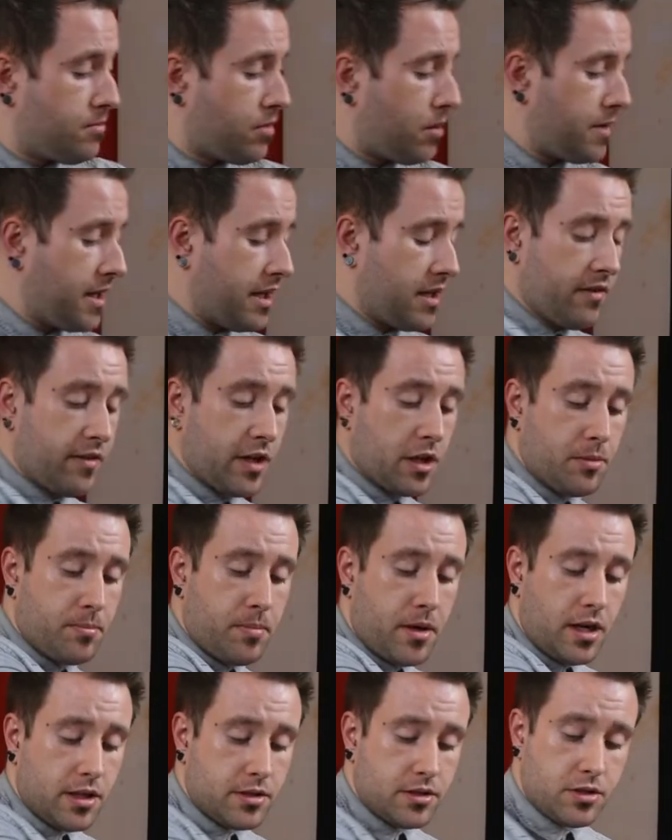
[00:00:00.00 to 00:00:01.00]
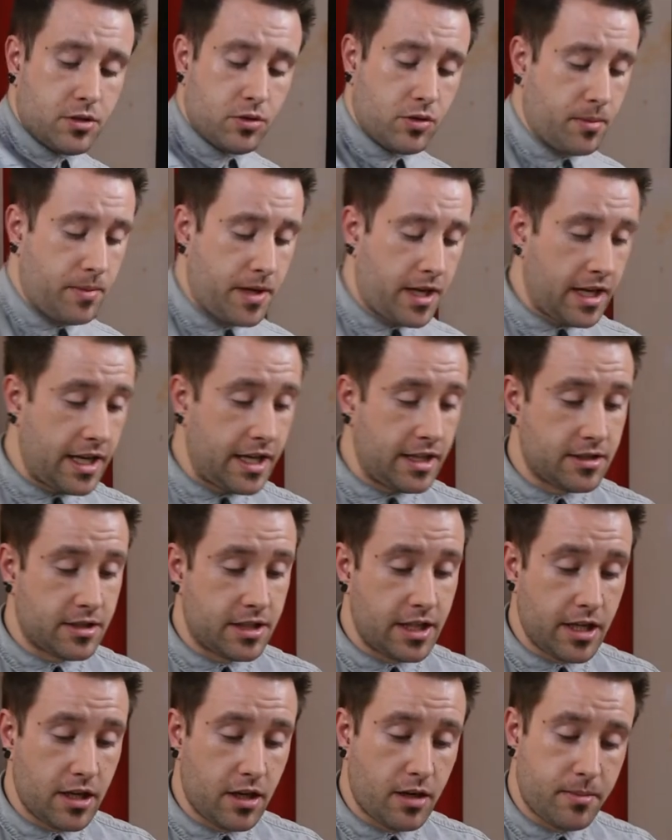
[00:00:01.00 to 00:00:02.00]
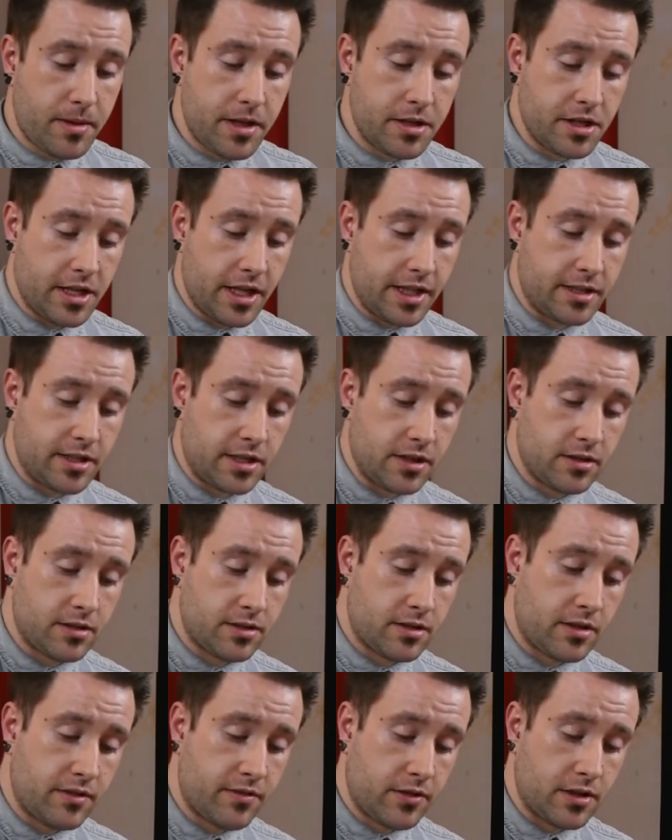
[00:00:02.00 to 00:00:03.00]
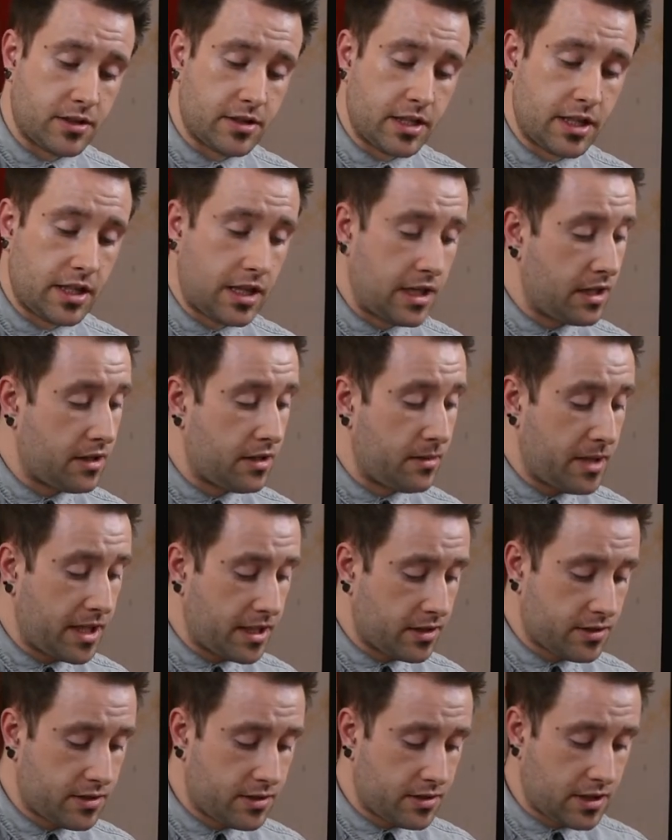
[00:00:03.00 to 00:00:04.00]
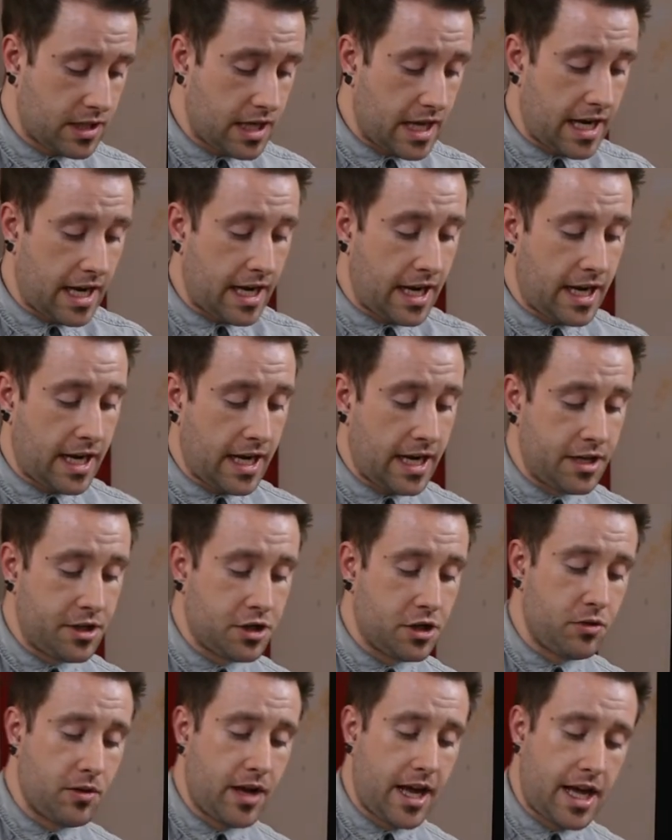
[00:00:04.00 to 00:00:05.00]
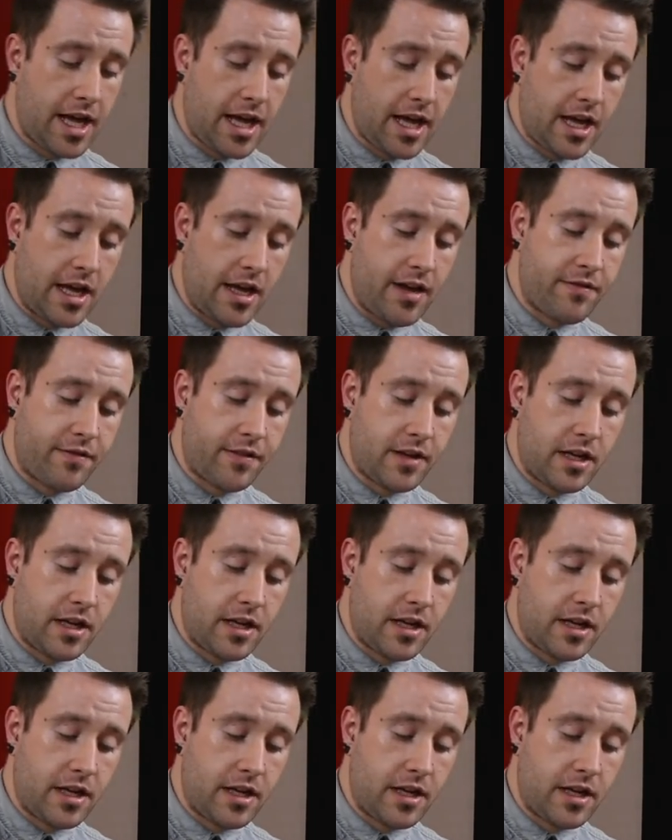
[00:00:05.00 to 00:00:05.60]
Probably another good part to talk about is the arpeggiator. So if I take that out of the mix, and you have